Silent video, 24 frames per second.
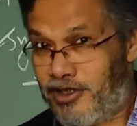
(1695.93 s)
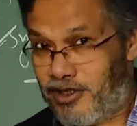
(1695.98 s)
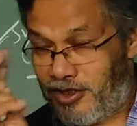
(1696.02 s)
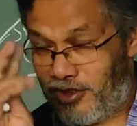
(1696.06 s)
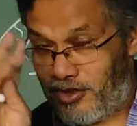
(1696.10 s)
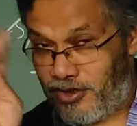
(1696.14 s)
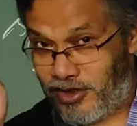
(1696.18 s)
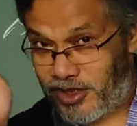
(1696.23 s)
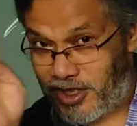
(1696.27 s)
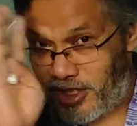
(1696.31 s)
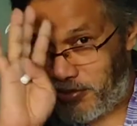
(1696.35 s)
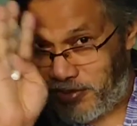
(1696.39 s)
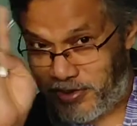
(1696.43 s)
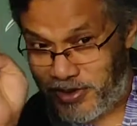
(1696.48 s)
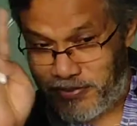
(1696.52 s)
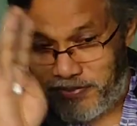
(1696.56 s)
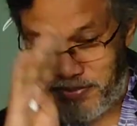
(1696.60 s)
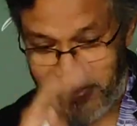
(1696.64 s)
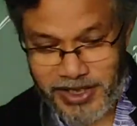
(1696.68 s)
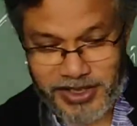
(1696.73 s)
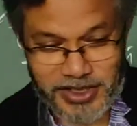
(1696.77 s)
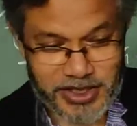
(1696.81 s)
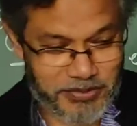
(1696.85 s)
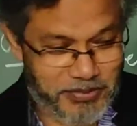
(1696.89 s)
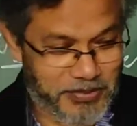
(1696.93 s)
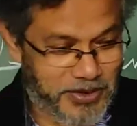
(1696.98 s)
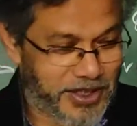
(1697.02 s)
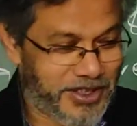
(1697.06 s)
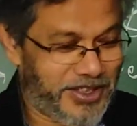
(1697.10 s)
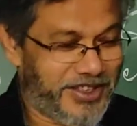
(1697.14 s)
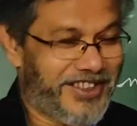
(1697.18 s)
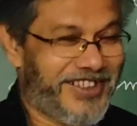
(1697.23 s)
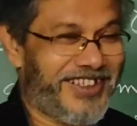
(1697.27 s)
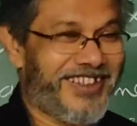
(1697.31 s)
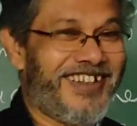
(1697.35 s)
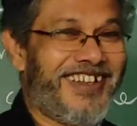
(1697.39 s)
Not even father,
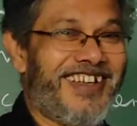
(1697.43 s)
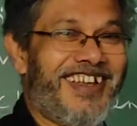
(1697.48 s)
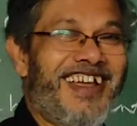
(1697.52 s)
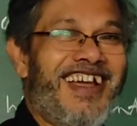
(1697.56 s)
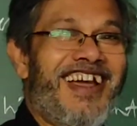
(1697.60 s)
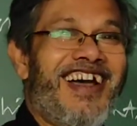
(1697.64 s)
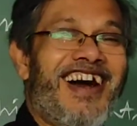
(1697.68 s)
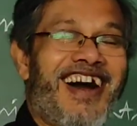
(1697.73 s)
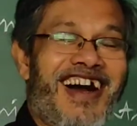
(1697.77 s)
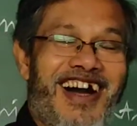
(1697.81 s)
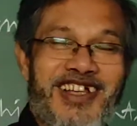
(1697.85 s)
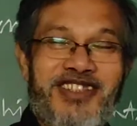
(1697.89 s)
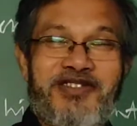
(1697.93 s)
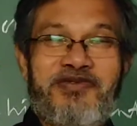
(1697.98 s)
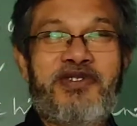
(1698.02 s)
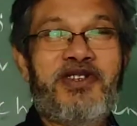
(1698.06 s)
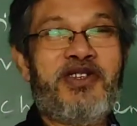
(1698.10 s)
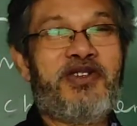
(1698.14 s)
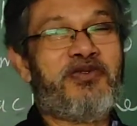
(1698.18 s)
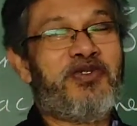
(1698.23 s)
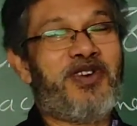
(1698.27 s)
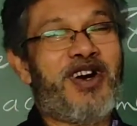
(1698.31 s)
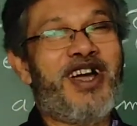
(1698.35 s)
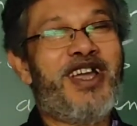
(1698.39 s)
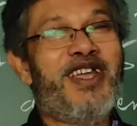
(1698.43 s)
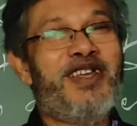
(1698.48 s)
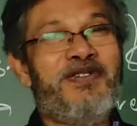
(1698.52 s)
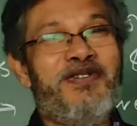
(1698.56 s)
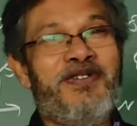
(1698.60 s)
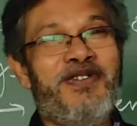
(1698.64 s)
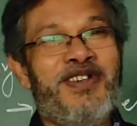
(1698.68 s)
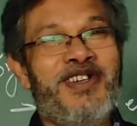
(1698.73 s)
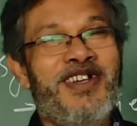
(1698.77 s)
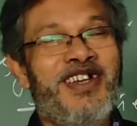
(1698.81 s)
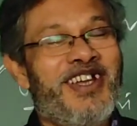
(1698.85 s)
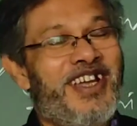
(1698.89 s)
mother. Husband, wife
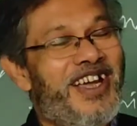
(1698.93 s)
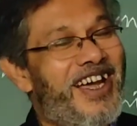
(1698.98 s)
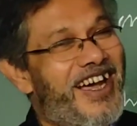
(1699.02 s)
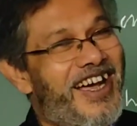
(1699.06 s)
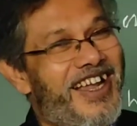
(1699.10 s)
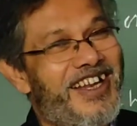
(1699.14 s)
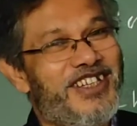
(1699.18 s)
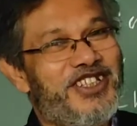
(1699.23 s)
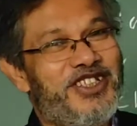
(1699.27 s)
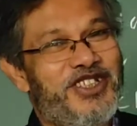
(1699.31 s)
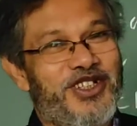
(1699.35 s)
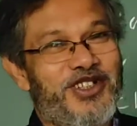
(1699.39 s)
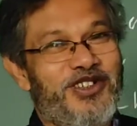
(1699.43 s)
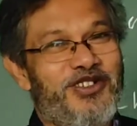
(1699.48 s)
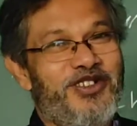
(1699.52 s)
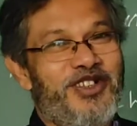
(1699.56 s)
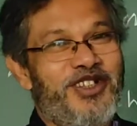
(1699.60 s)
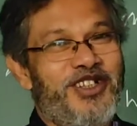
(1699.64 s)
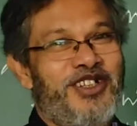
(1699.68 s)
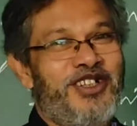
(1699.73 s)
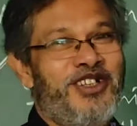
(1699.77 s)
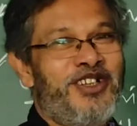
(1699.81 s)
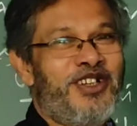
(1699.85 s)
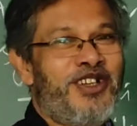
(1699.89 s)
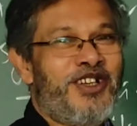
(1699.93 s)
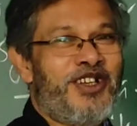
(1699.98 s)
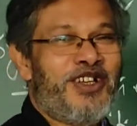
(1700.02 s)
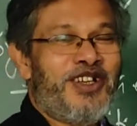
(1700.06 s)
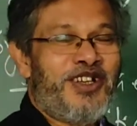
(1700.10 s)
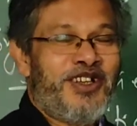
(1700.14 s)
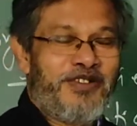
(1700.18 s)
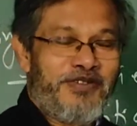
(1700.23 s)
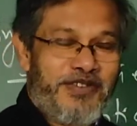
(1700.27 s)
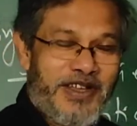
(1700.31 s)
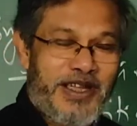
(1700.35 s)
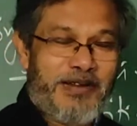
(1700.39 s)
and
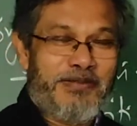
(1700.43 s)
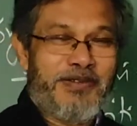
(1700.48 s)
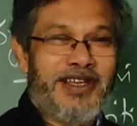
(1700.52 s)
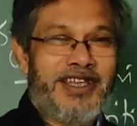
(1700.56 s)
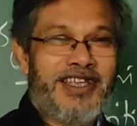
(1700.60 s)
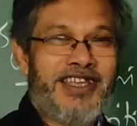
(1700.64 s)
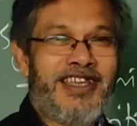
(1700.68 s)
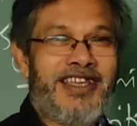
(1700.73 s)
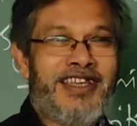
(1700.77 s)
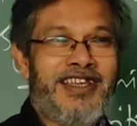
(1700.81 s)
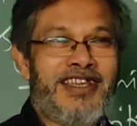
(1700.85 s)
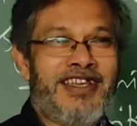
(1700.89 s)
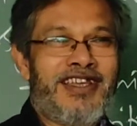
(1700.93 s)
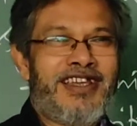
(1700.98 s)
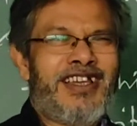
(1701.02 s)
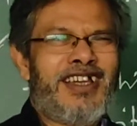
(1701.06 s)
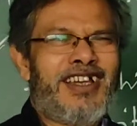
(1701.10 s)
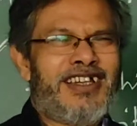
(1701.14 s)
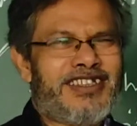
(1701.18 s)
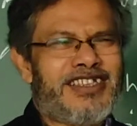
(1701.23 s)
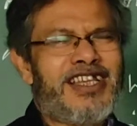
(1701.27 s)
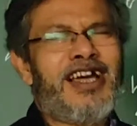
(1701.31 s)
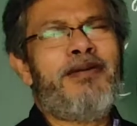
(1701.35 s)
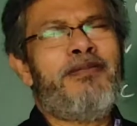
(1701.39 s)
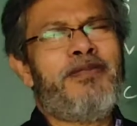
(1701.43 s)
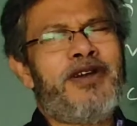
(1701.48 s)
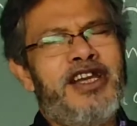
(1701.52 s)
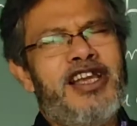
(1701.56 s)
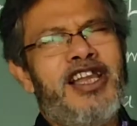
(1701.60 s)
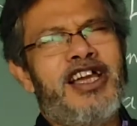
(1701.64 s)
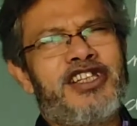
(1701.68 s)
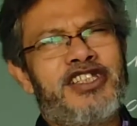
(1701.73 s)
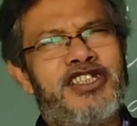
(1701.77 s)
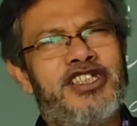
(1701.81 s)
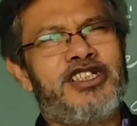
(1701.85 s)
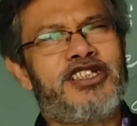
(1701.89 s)
children, family. Some
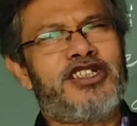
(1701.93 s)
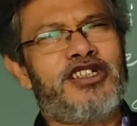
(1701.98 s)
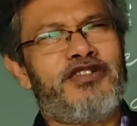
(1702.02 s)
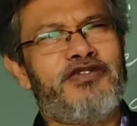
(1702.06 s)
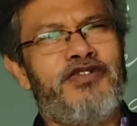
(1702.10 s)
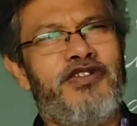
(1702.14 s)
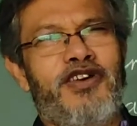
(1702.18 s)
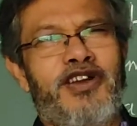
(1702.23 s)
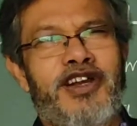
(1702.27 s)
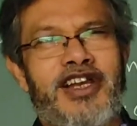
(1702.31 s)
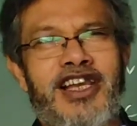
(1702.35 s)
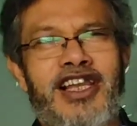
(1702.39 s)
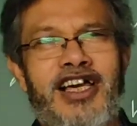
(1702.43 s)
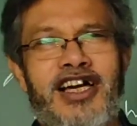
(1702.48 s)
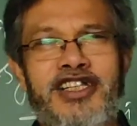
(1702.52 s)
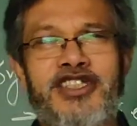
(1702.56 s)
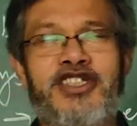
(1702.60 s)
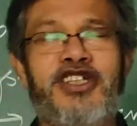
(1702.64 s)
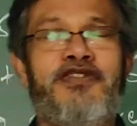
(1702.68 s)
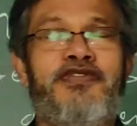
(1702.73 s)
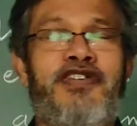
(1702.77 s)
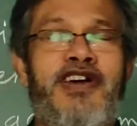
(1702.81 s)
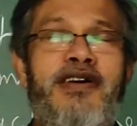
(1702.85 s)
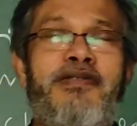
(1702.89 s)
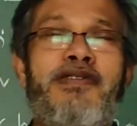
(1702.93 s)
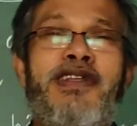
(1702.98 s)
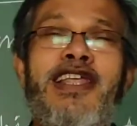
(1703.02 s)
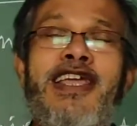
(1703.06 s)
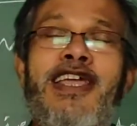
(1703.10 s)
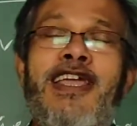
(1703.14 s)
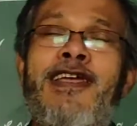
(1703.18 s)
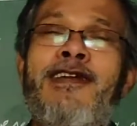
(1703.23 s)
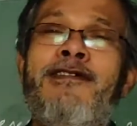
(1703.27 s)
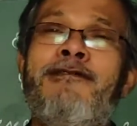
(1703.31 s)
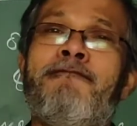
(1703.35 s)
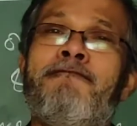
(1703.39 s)
relaxation for a larger
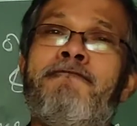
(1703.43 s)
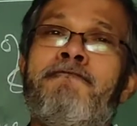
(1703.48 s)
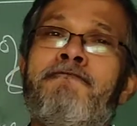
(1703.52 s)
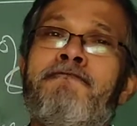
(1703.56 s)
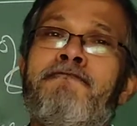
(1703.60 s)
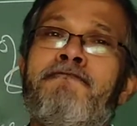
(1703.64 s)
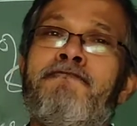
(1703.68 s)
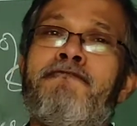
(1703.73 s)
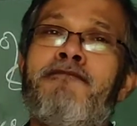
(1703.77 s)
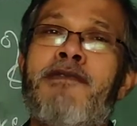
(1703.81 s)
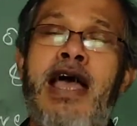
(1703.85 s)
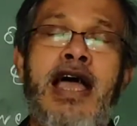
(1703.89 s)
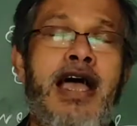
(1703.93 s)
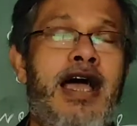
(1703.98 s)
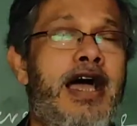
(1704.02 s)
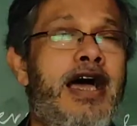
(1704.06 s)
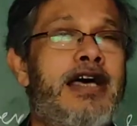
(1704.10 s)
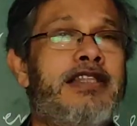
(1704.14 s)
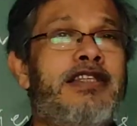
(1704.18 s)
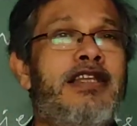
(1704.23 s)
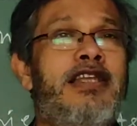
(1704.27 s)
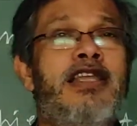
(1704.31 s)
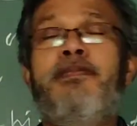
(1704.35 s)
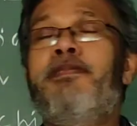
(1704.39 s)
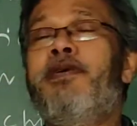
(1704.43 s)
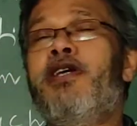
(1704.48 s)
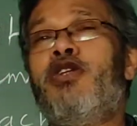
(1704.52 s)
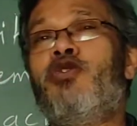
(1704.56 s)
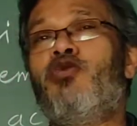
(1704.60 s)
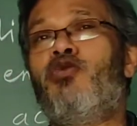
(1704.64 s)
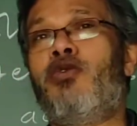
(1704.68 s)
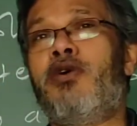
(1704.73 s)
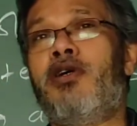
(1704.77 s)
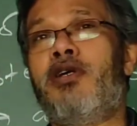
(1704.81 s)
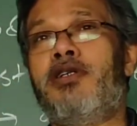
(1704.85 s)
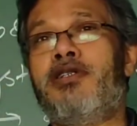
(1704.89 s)
family, and the
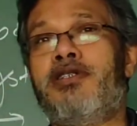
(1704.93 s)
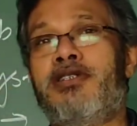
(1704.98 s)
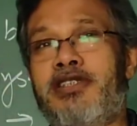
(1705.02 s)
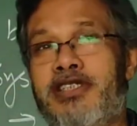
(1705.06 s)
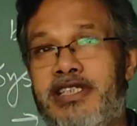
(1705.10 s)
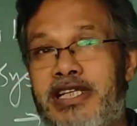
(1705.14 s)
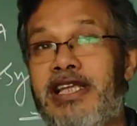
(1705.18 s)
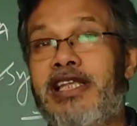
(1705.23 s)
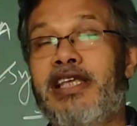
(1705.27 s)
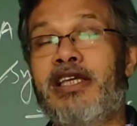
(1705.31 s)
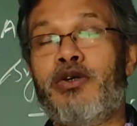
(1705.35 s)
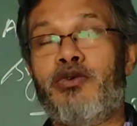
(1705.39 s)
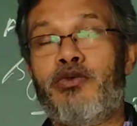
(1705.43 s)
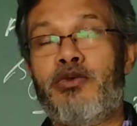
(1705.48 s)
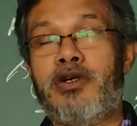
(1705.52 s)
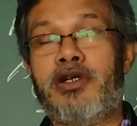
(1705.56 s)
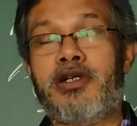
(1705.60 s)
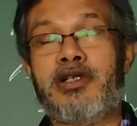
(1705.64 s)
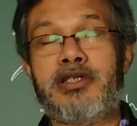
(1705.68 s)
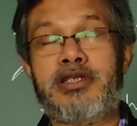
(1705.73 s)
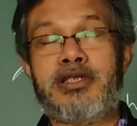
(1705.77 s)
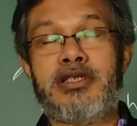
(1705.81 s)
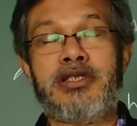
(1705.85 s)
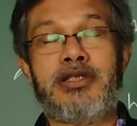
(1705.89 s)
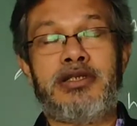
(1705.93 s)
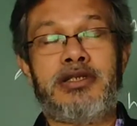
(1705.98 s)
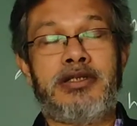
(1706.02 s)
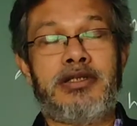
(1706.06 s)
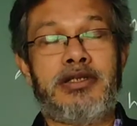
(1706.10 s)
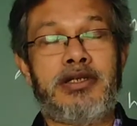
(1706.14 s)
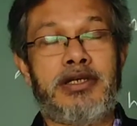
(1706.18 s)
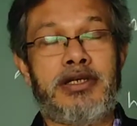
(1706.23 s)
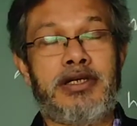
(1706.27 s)
limit was, ceiling was